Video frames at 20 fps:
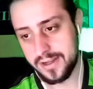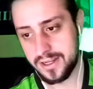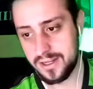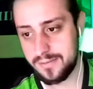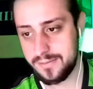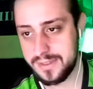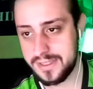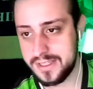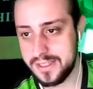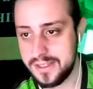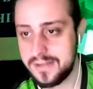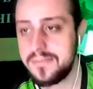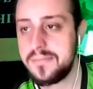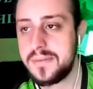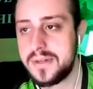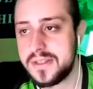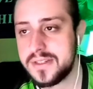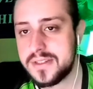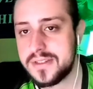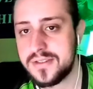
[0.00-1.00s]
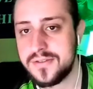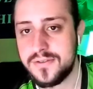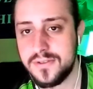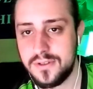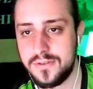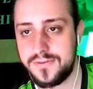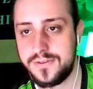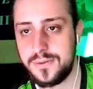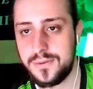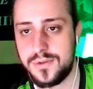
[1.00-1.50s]
going to be hit and miss for
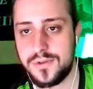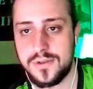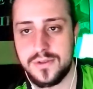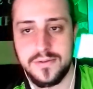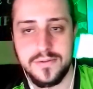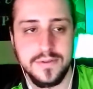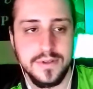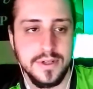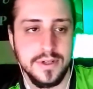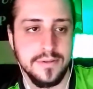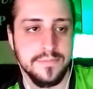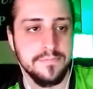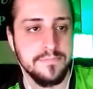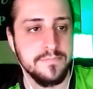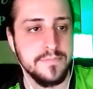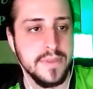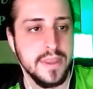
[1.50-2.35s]
the future here.